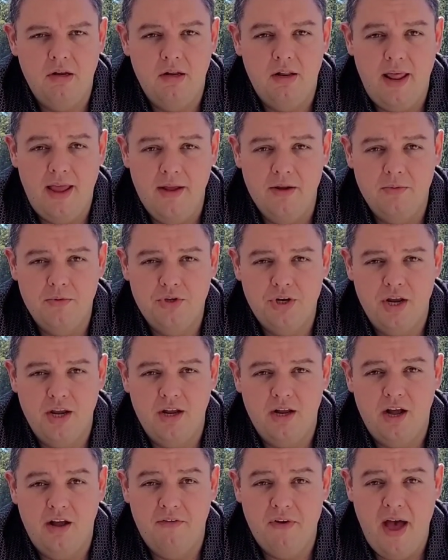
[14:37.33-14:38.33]
lamb
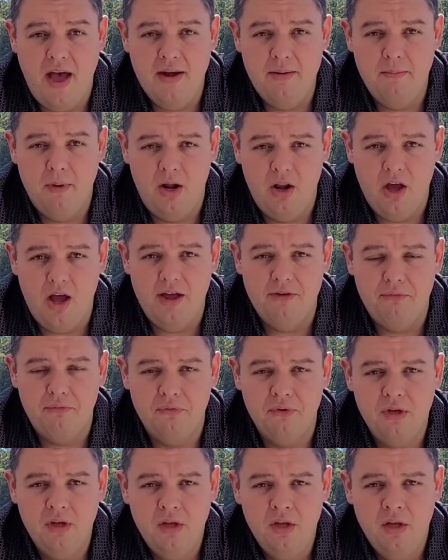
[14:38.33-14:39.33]
shank I've had in my life.